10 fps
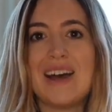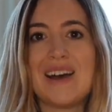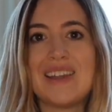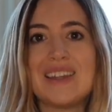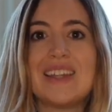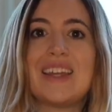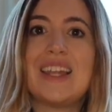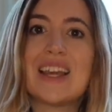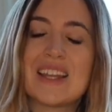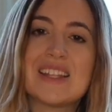And the
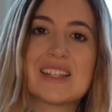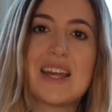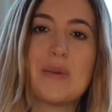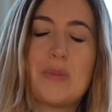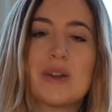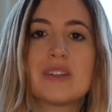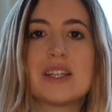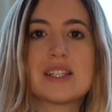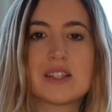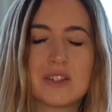Leknes airport
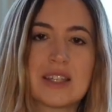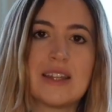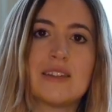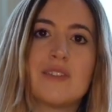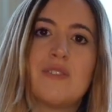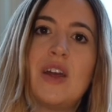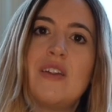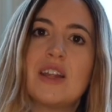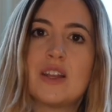is located very